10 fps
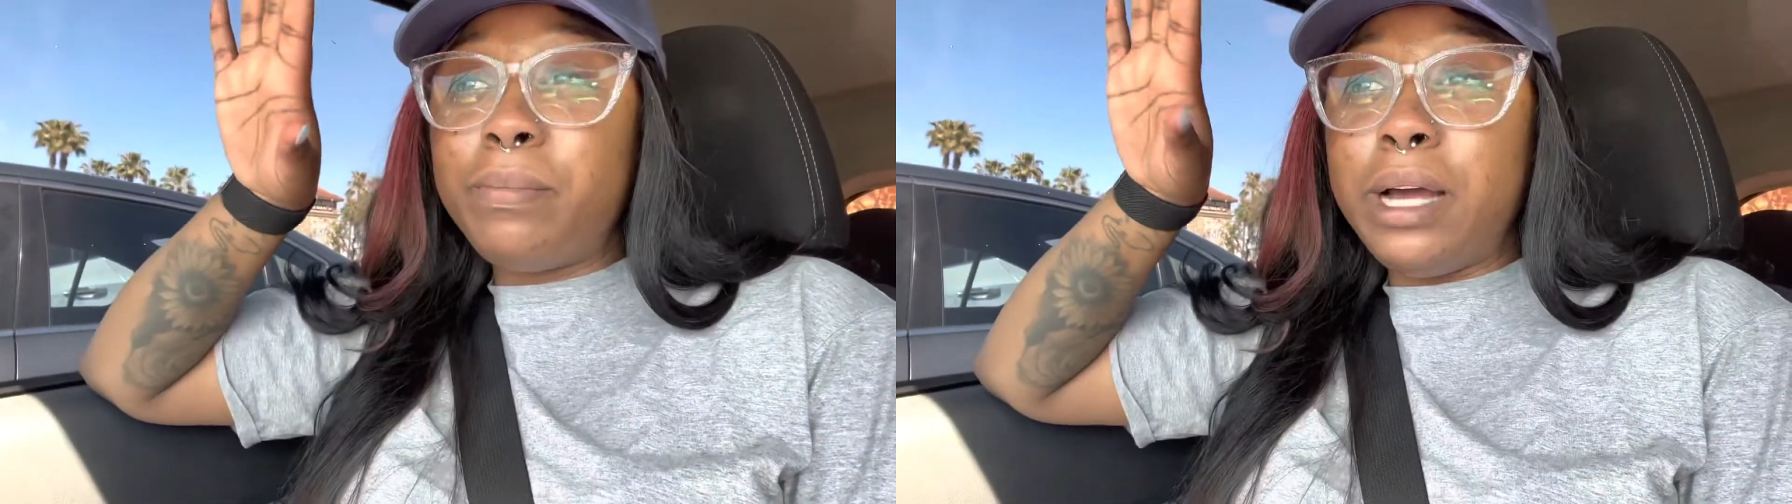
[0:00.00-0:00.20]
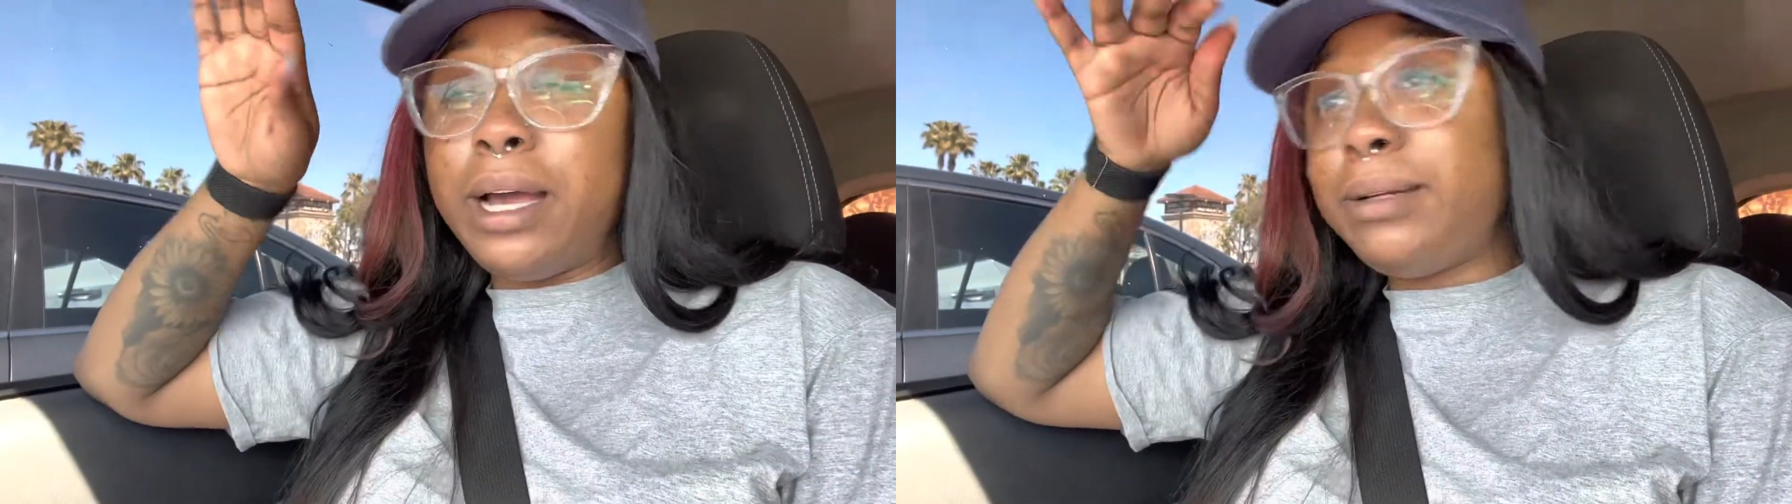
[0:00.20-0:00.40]

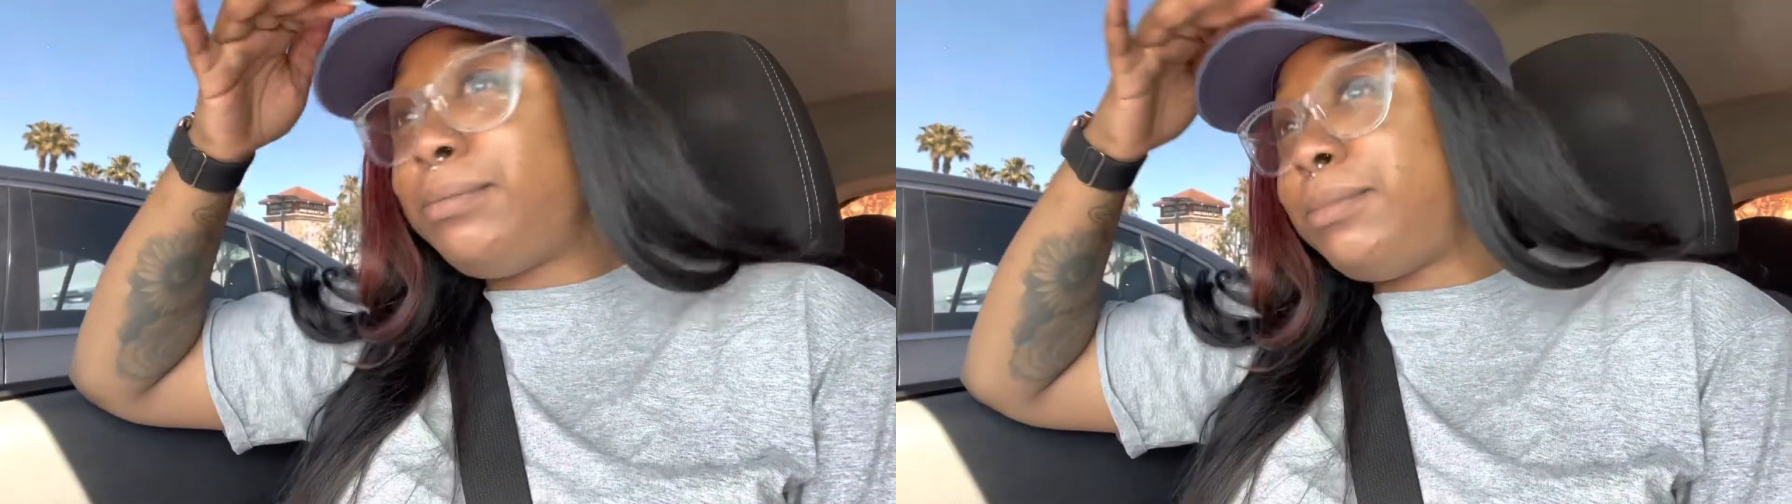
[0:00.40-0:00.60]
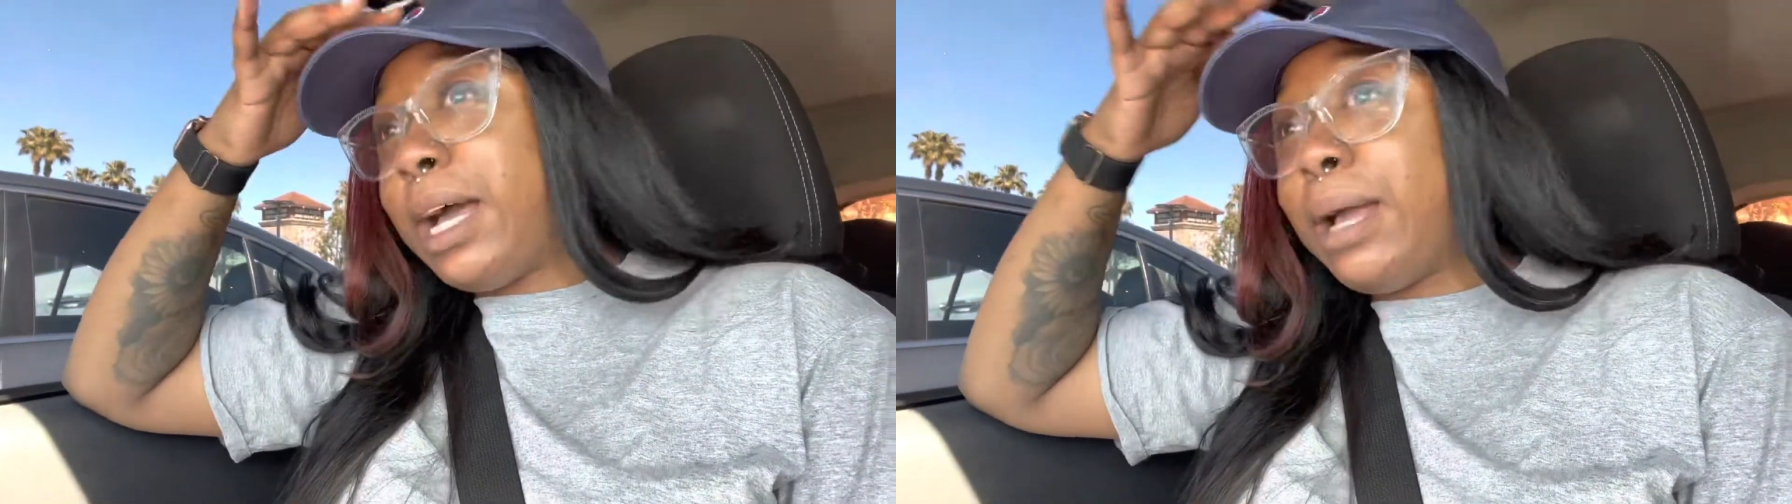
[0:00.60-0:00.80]

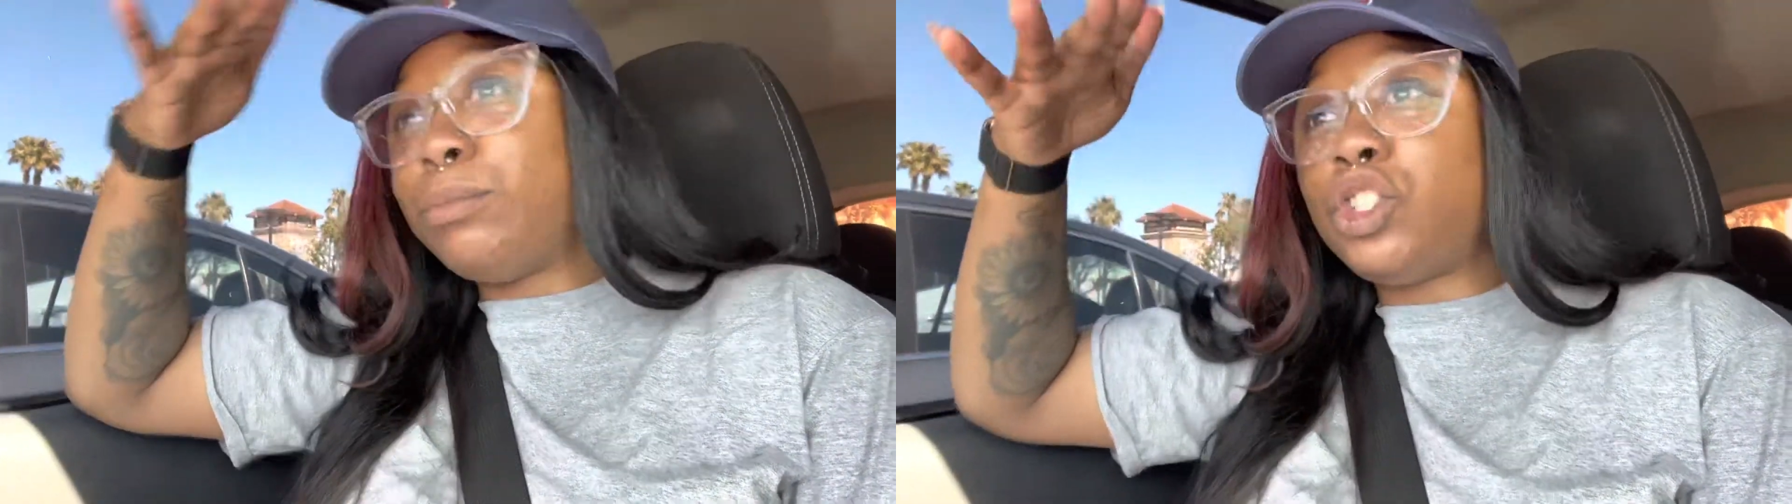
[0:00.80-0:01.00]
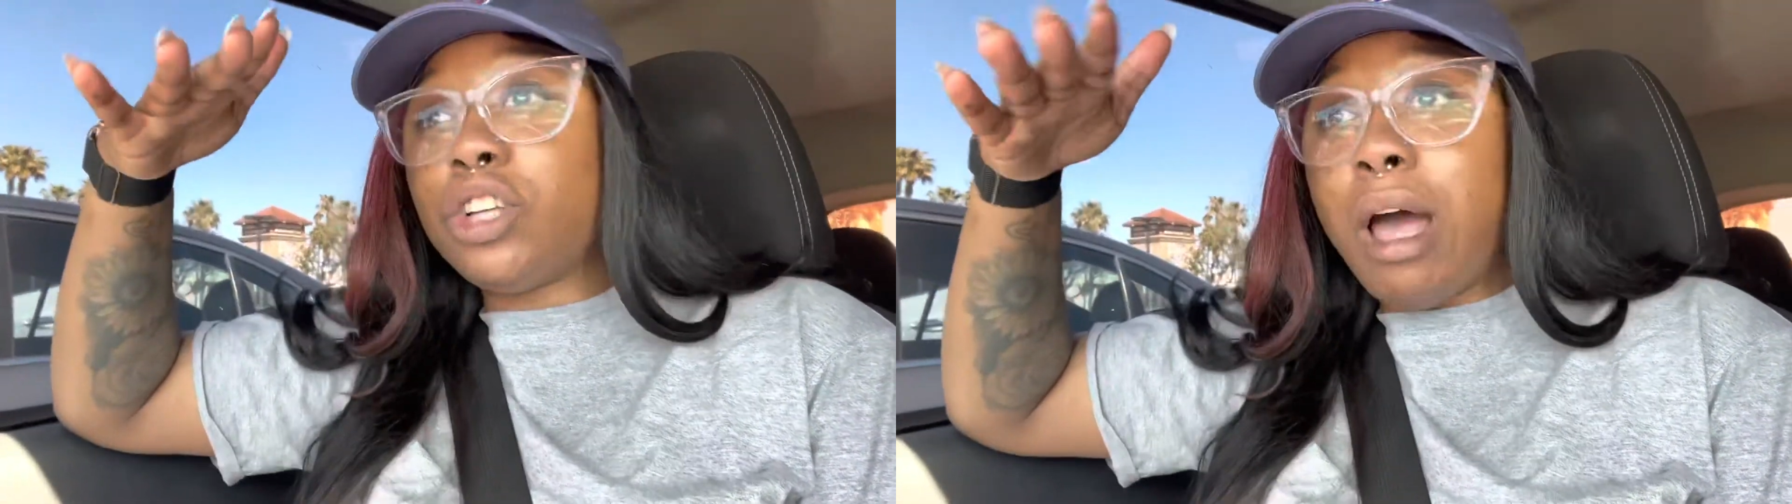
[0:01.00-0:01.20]
I'm I'm
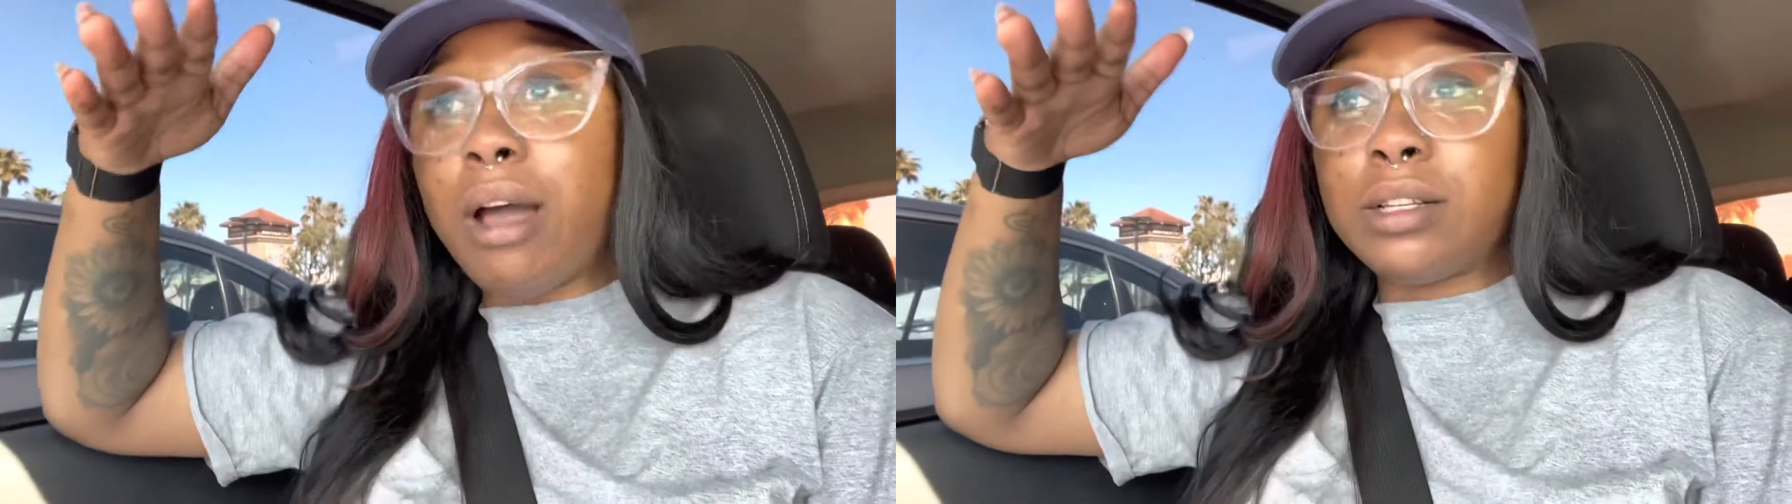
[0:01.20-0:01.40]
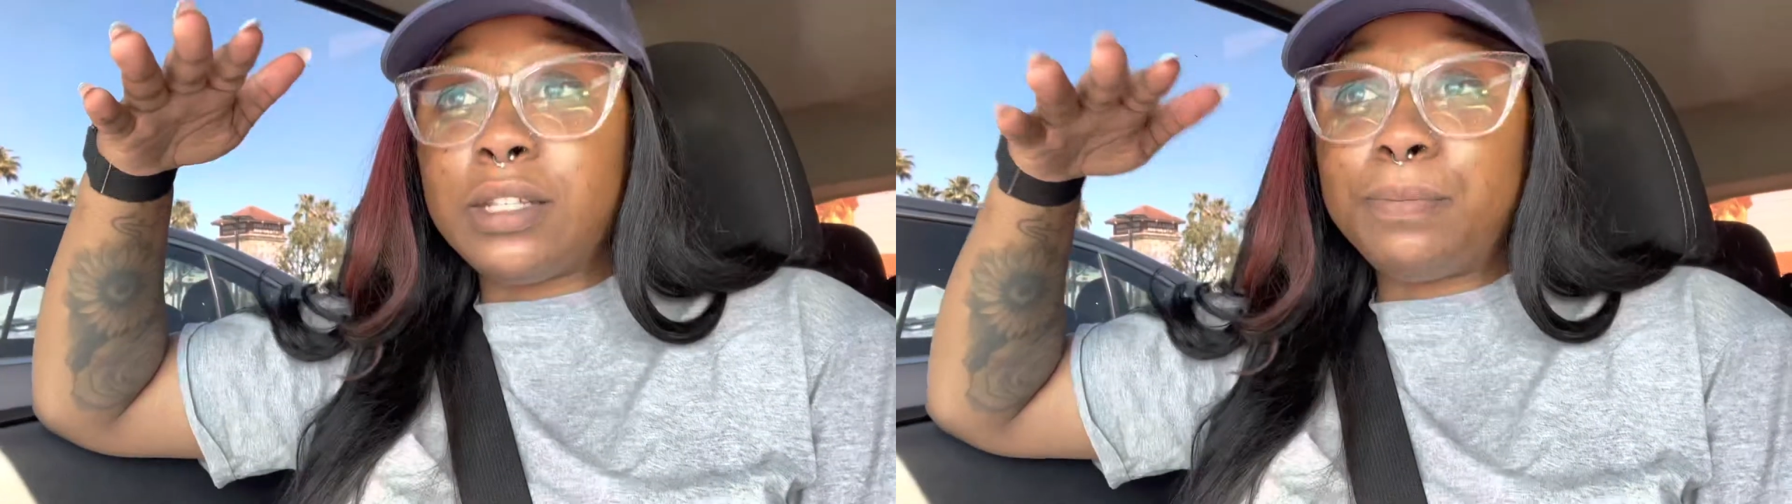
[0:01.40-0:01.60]
shocked